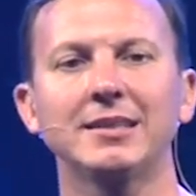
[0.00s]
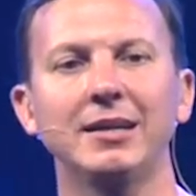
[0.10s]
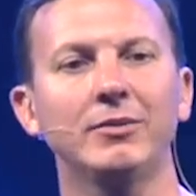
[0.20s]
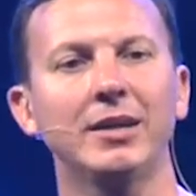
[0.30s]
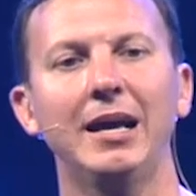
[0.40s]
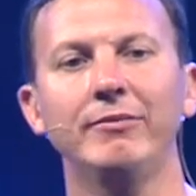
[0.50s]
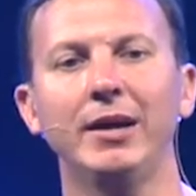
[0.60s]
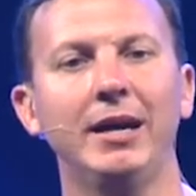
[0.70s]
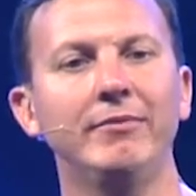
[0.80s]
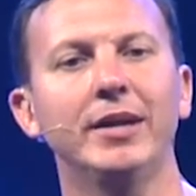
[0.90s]
I don't
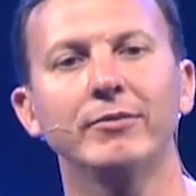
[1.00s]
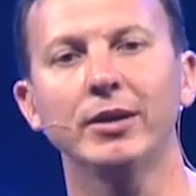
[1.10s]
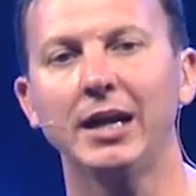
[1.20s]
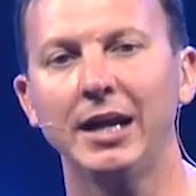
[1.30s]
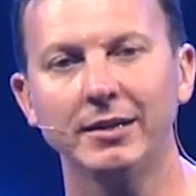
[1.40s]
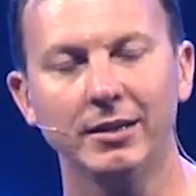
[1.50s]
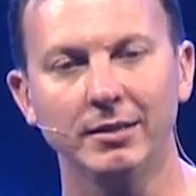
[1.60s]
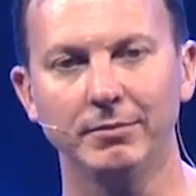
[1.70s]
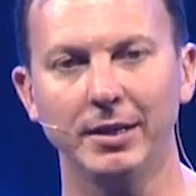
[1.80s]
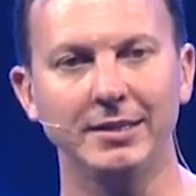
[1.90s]
have, I've never had
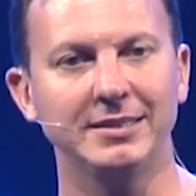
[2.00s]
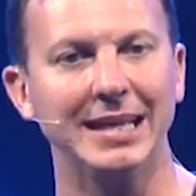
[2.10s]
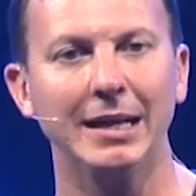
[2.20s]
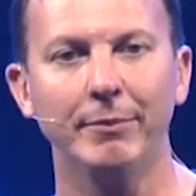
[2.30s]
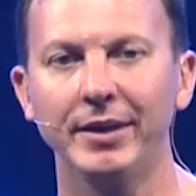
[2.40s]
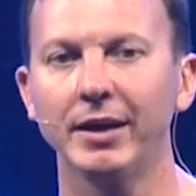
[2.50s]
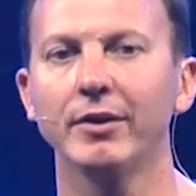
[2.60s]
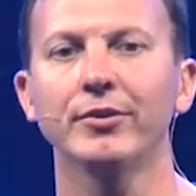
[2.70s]
a, an exam there.